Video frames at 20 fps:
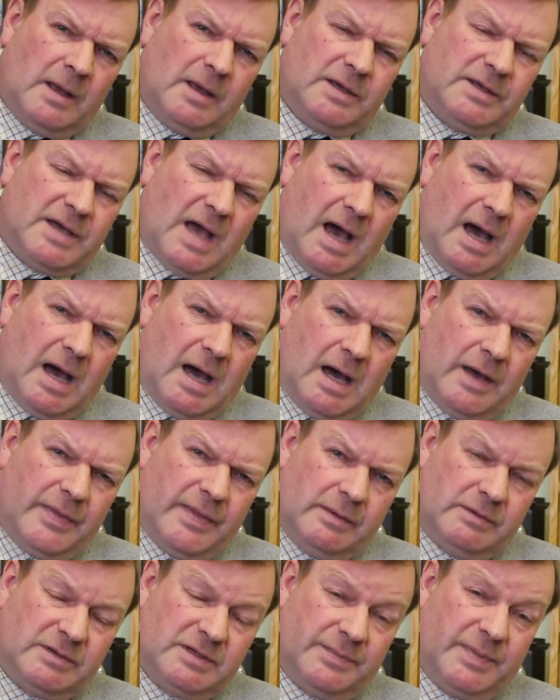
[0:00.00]

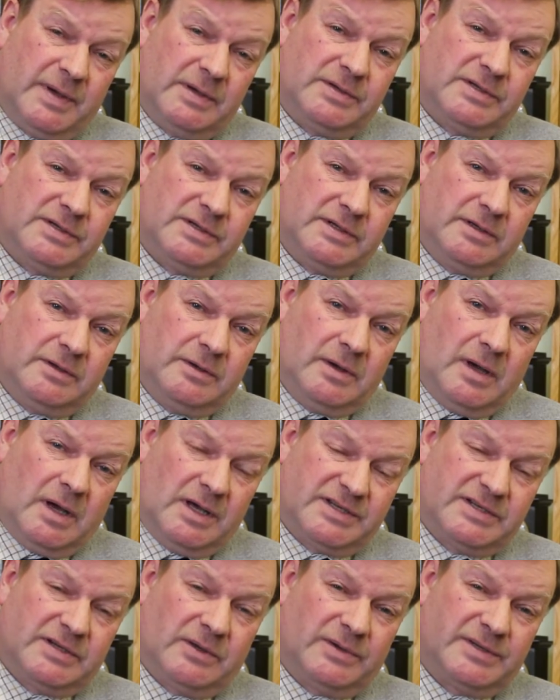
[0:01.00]
They were supposed to
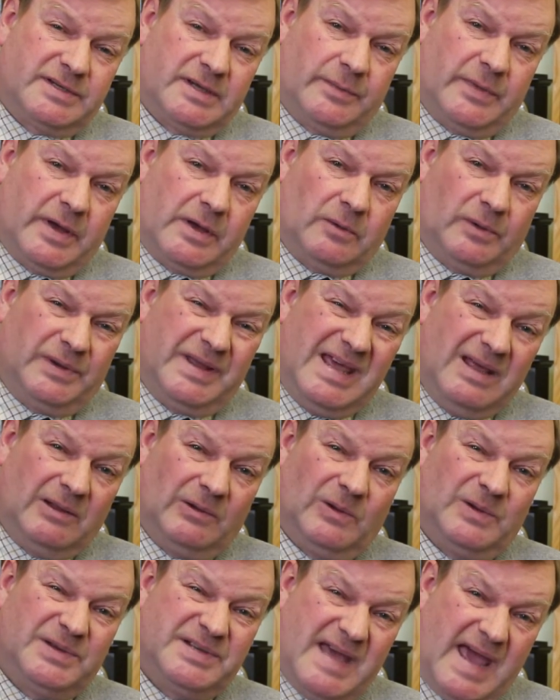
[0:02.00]
assault somewhere called
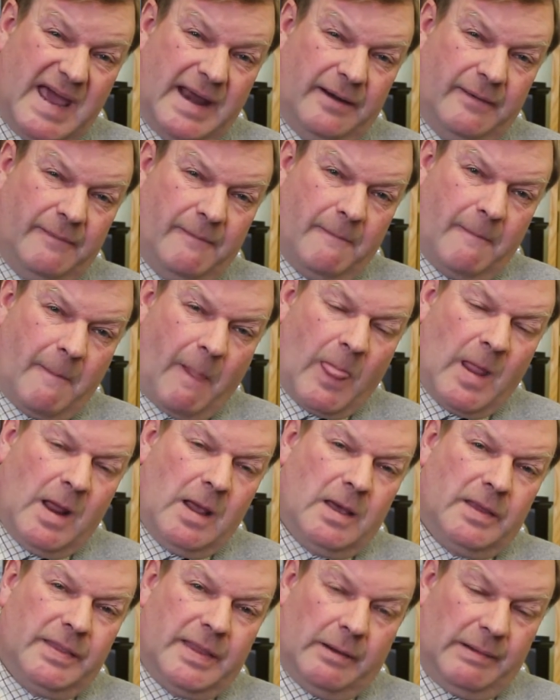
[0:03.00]
Hill 10.
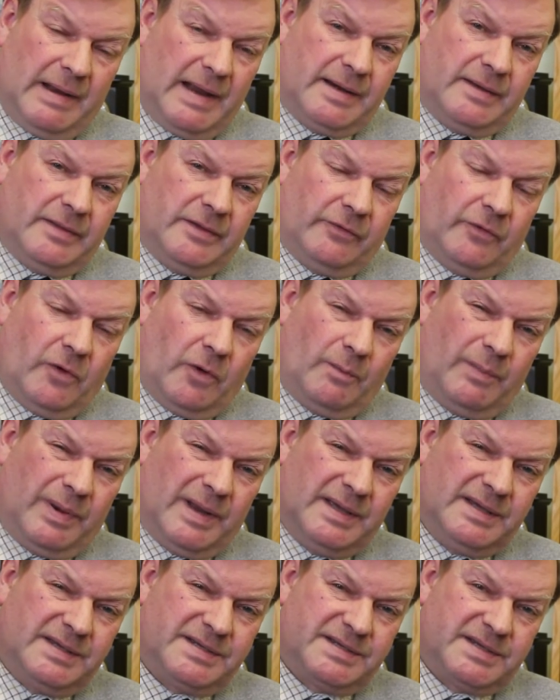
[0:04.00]
They landed in the wrong
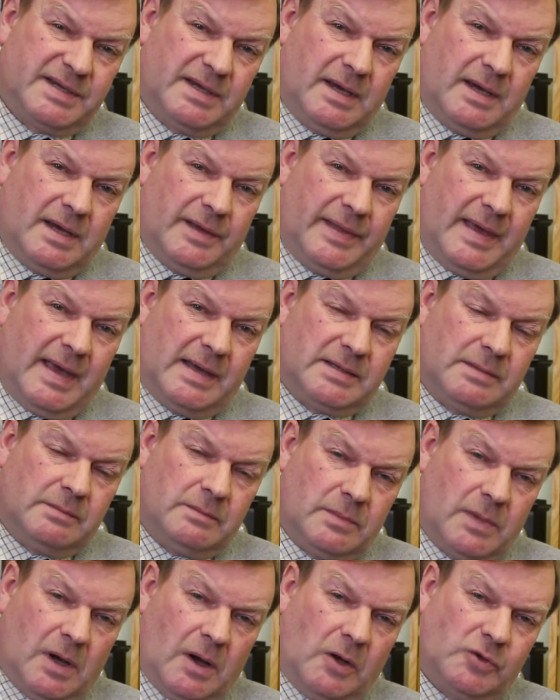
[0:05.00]
place, and they had to
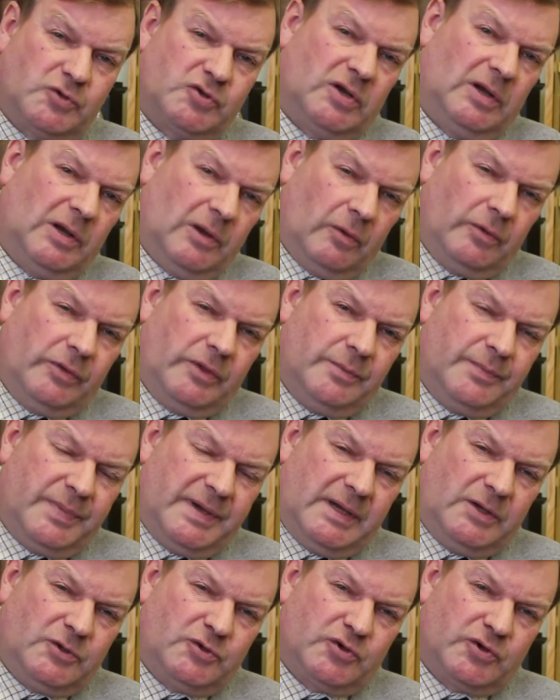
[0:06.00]
march along the
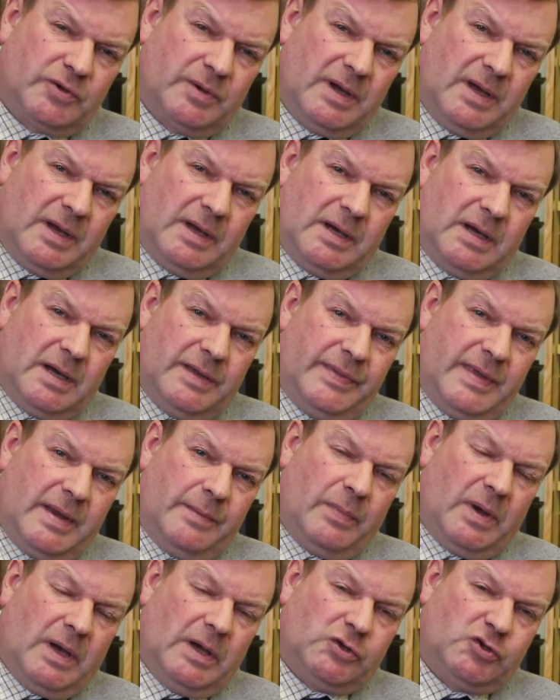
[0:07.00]
beach, and
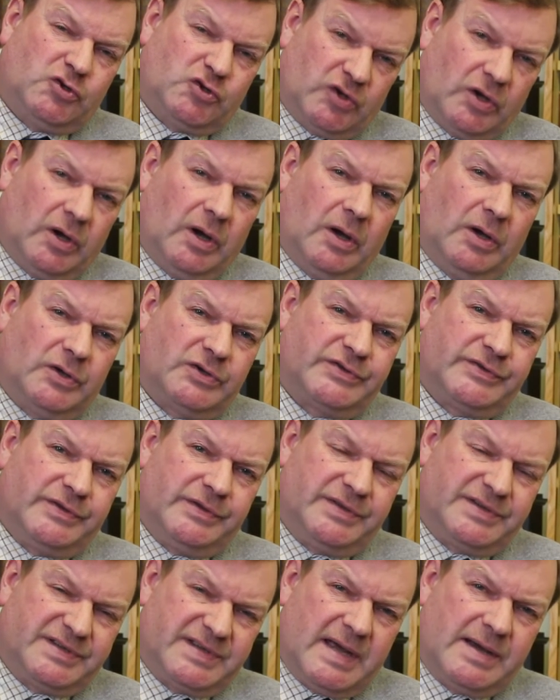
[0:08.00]
then by a charge through
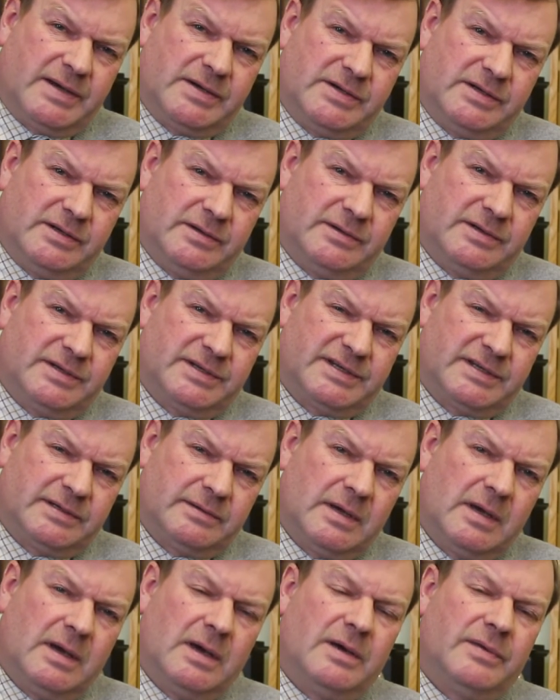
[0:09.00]
the sand dunes,
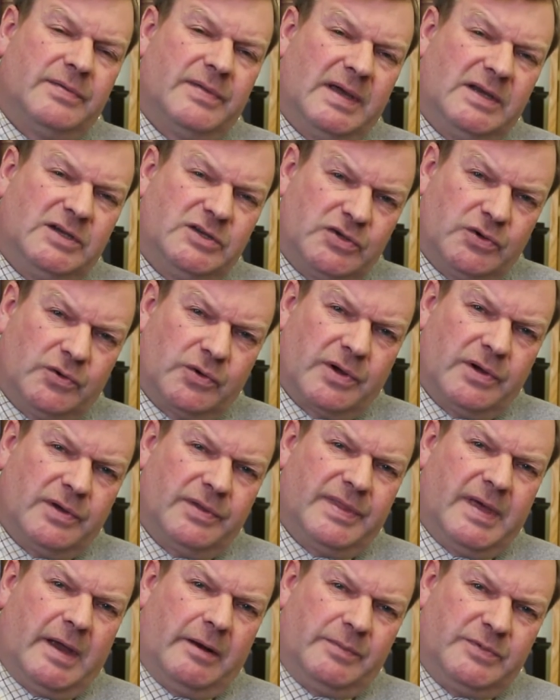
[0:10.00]
they
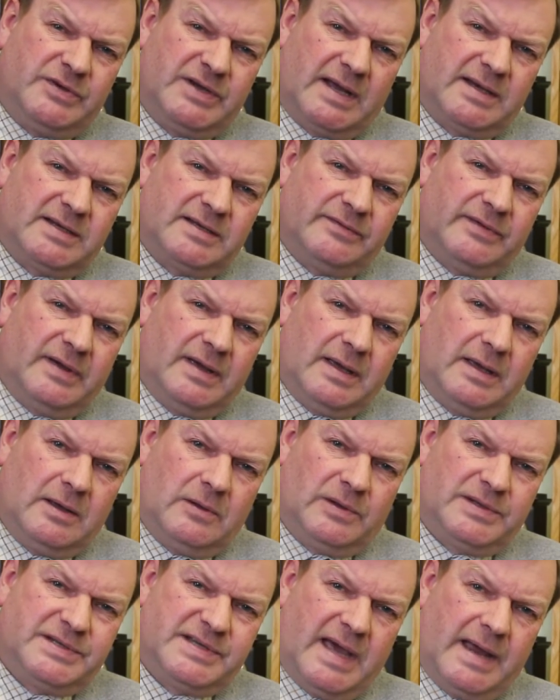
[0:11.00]
took their objective,
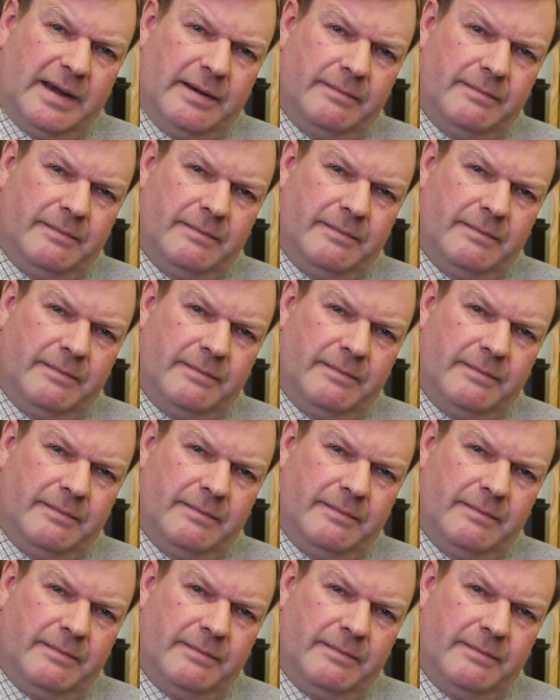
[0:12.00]
Hill 10.